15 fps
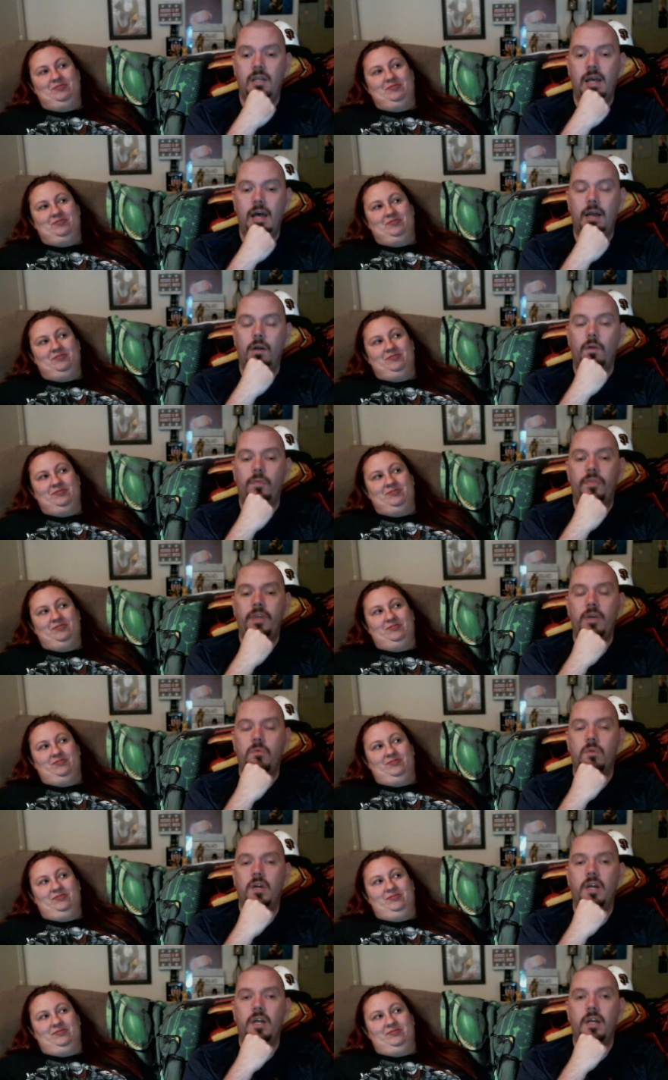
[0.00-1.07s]
Speaker 1: I don't think we're
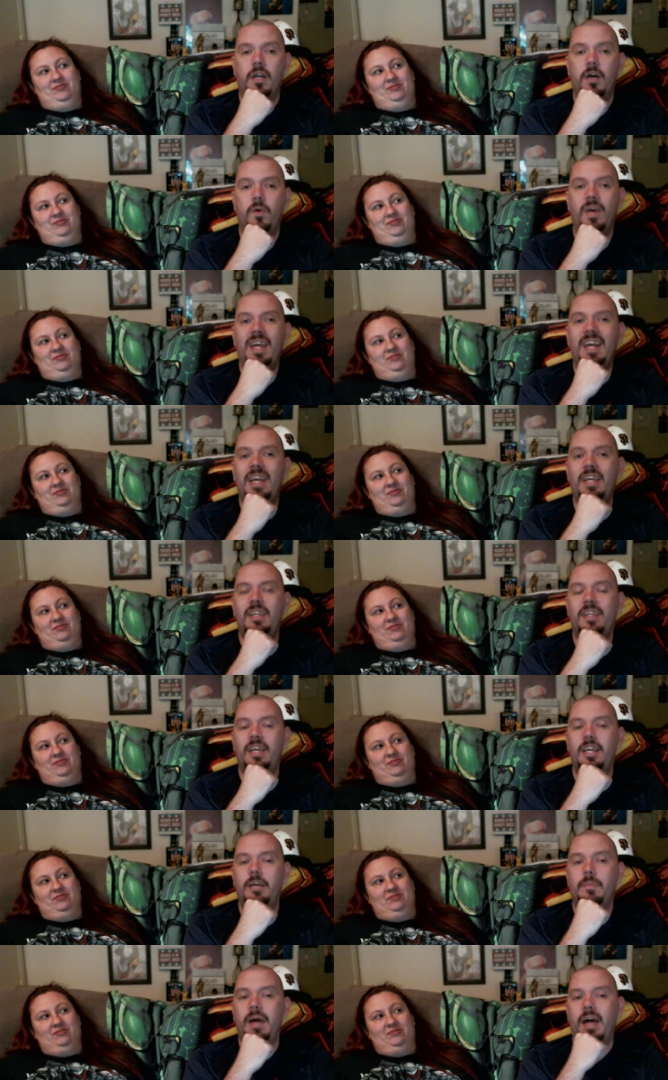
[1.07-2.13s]
going to know
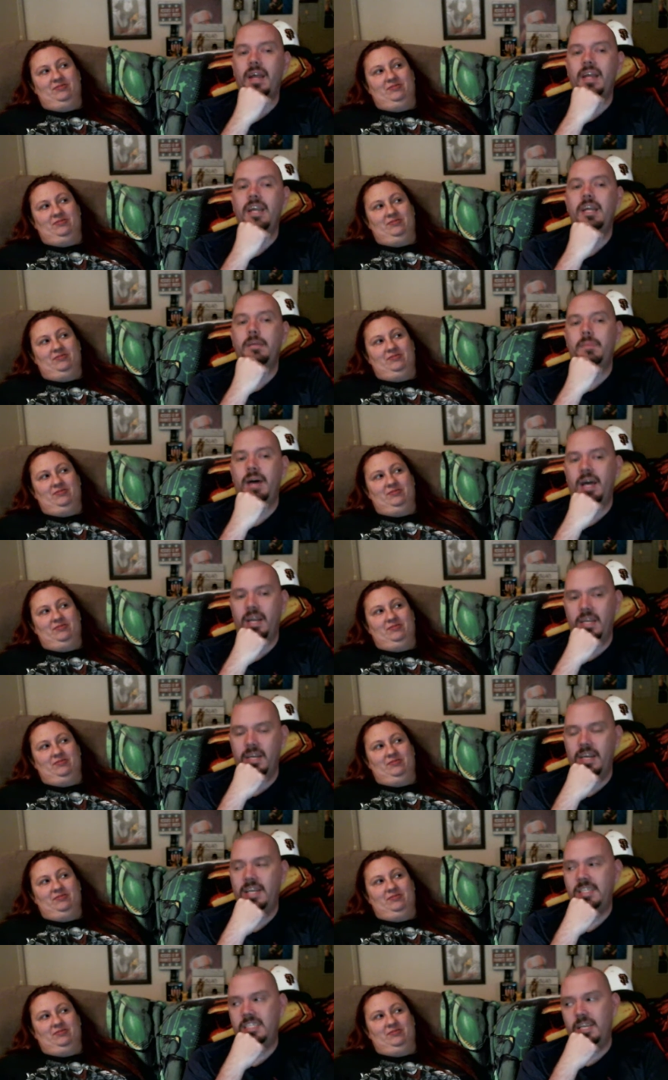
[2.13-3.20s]
anything about anybody
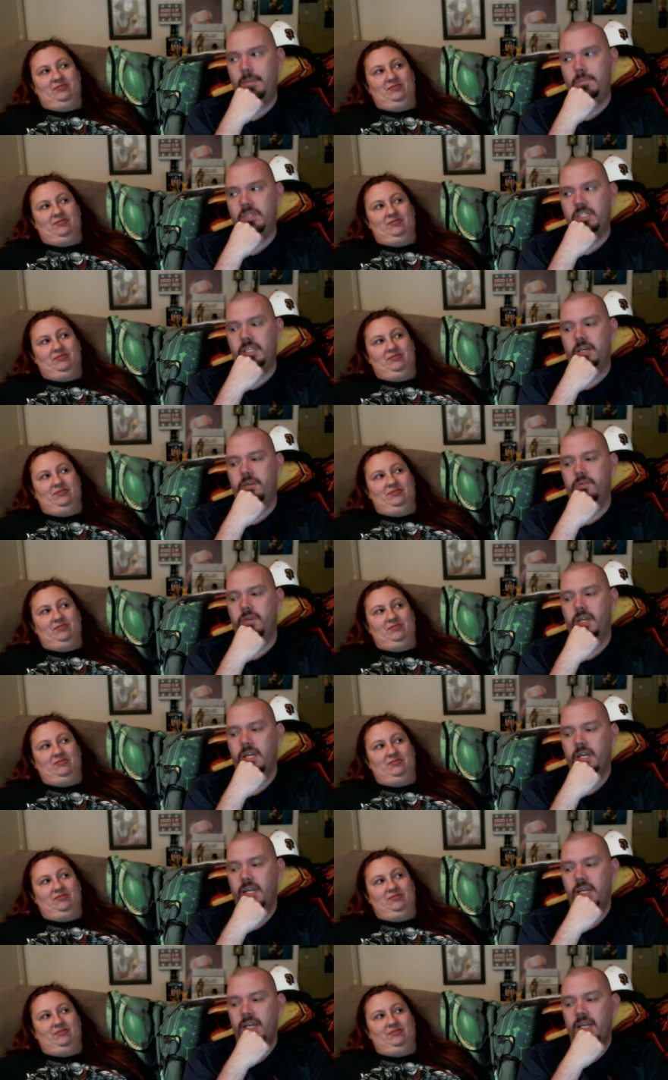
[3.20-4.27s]
next episode
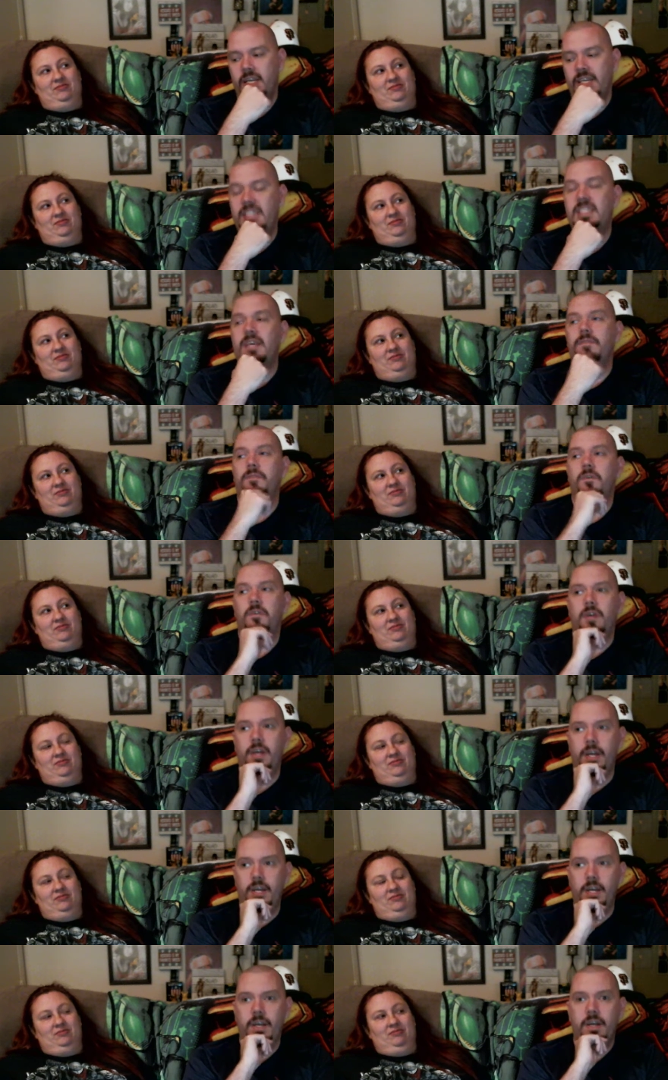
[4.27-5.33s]
except for
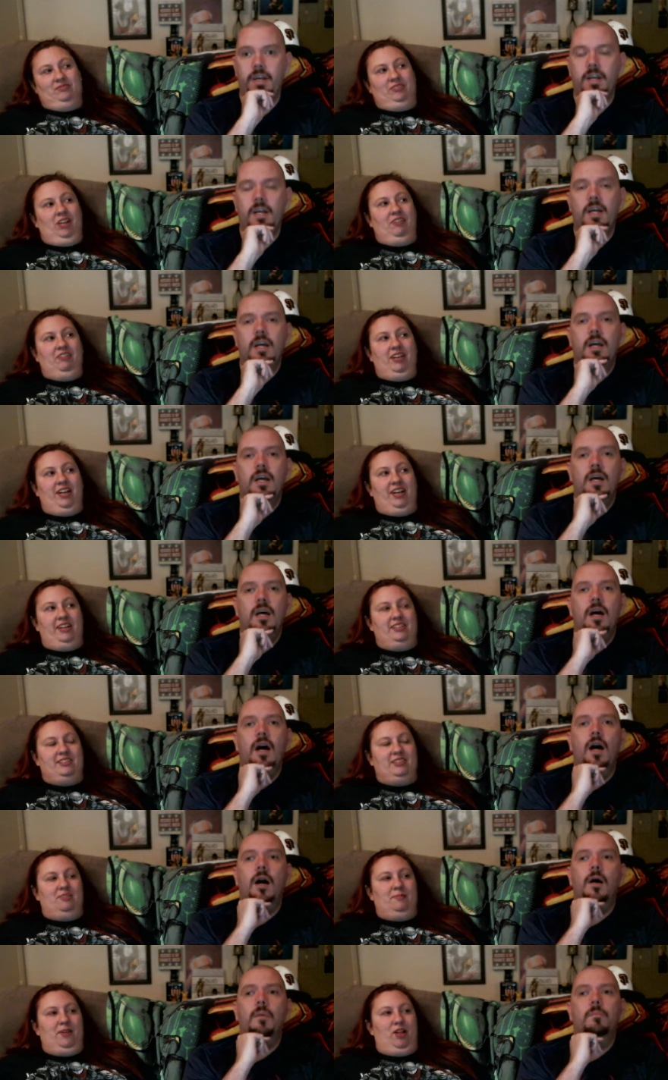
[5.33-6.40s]
Rick.
Speaker 2: No, yeah, it's
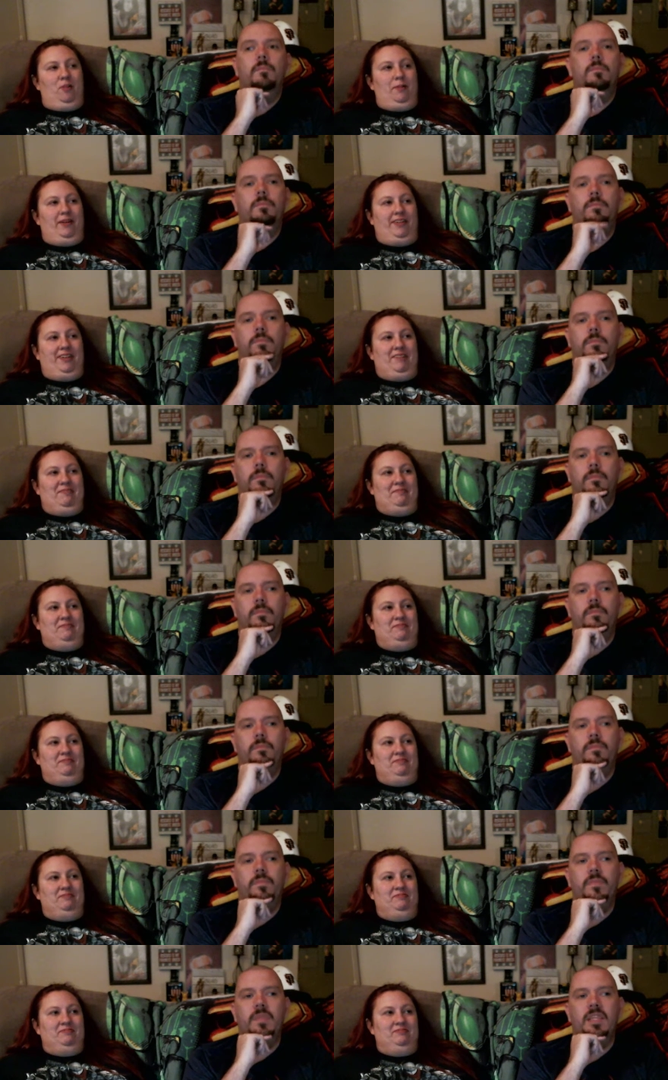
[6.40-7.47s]
going to um, be all um, about him.
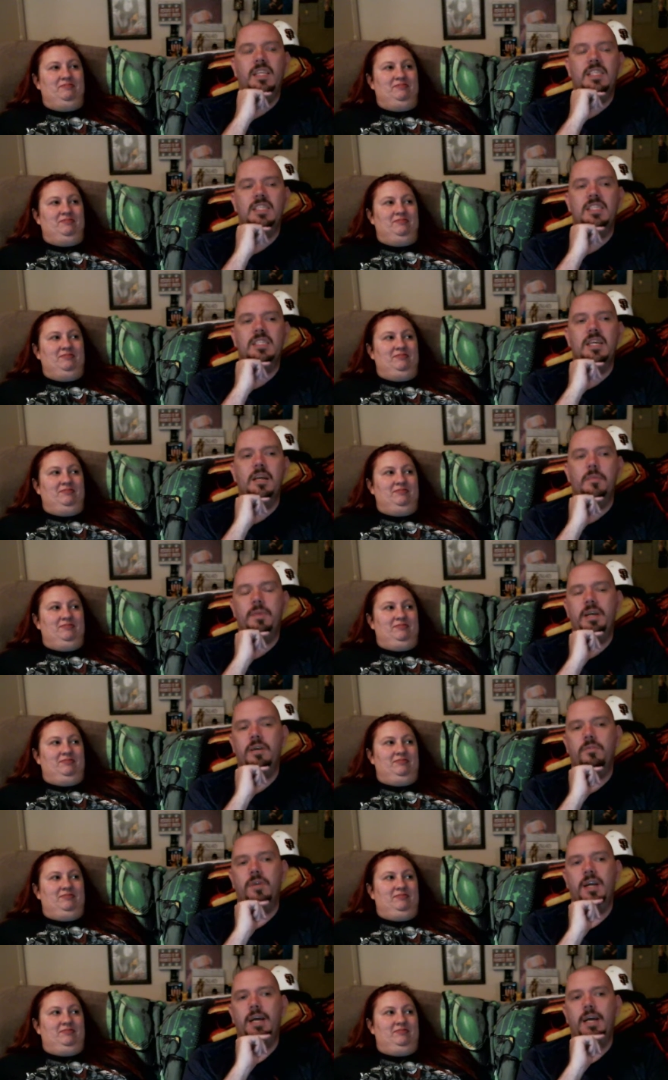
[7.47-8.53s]
Speaker 1: This is going to be a
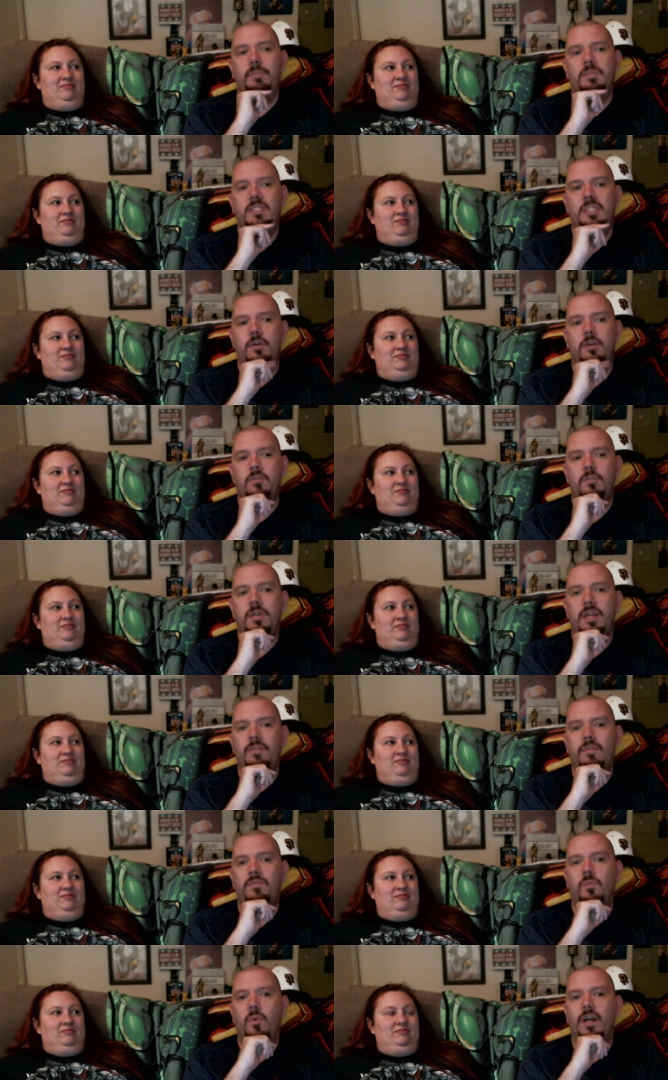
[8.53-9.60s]
Rick episode. And
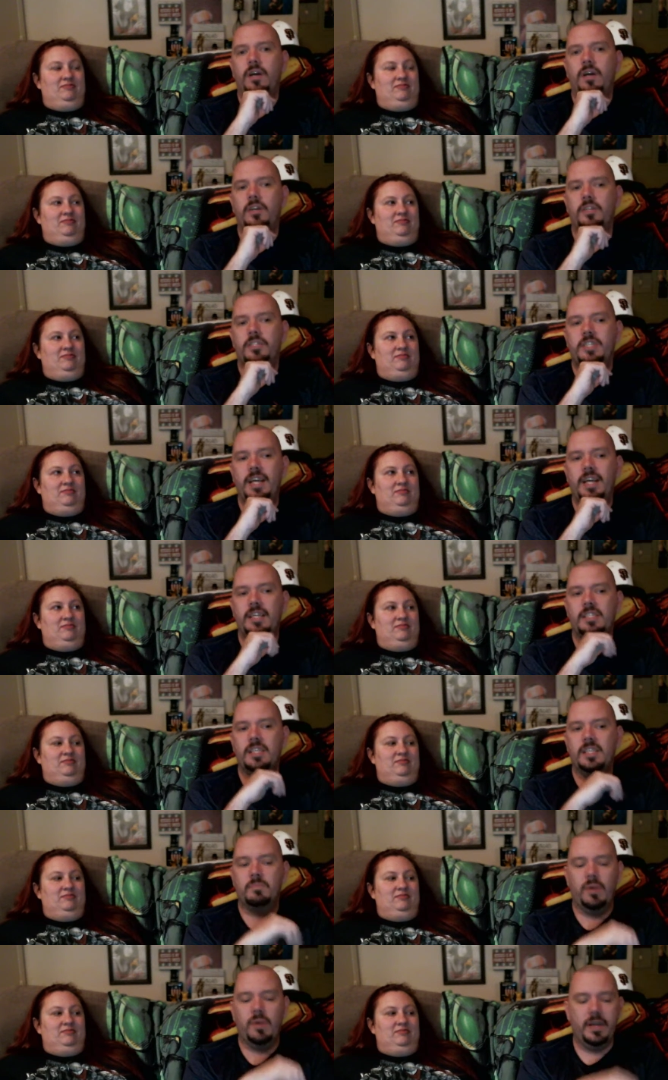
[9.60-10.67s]
from what I understand, it's,
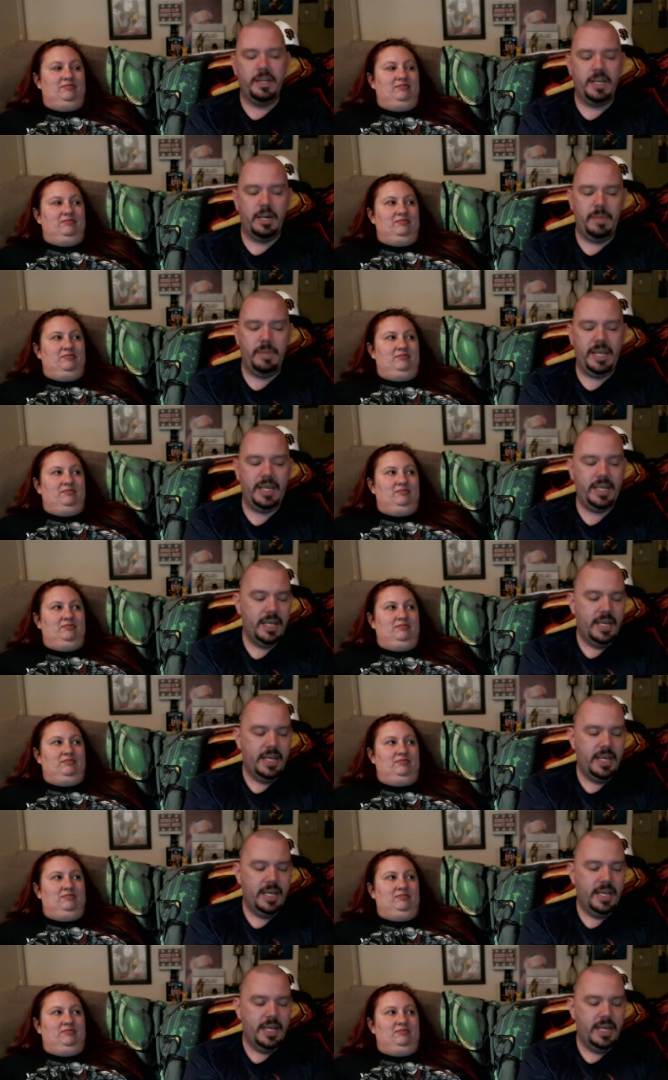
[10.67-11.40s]
it's probably going to be